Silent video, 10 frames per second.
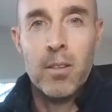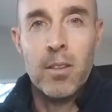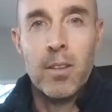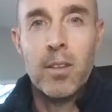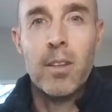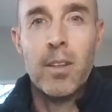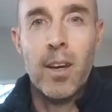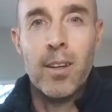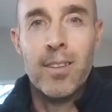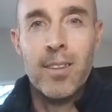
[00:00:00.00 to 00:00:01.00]
Because to
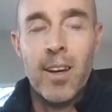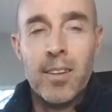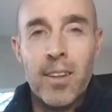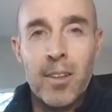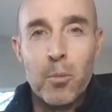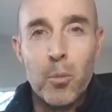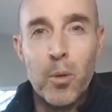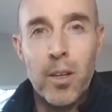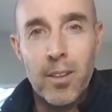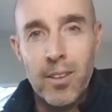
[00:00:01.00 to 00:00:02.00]
get into that kind of
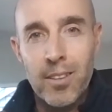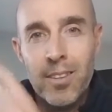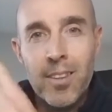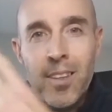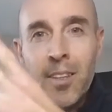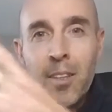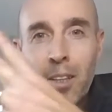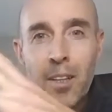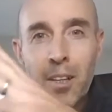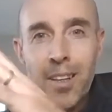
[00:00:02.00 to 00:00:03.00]
weird,
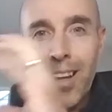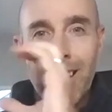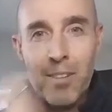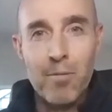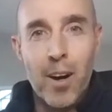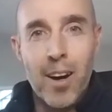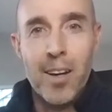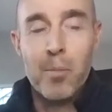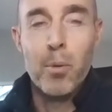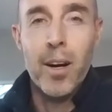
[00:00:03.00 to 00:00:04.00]
kind of like Lenny
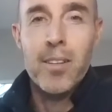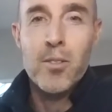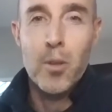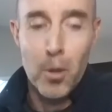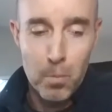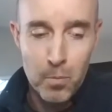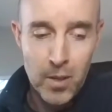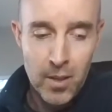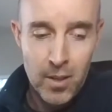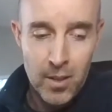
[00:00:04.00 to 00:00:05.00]
vibe, right? So
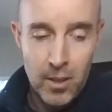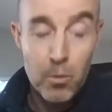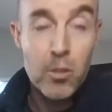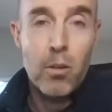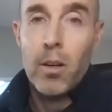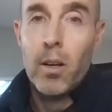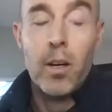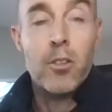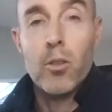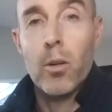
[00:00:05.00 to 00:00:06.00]
it was great.
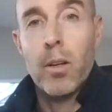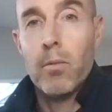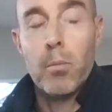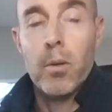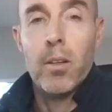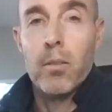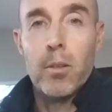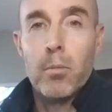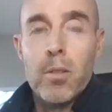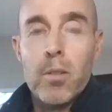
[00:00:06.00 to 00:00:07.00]
I enjoyed every minute of it.
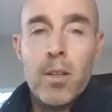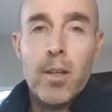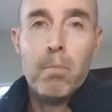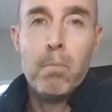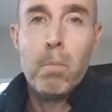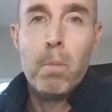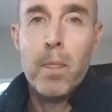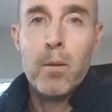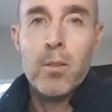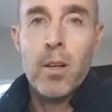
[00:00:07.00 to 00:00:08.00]
It was
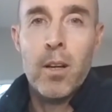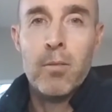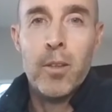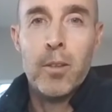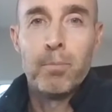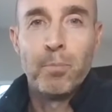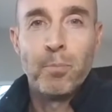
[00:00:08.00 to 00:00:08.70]
a lot of fun.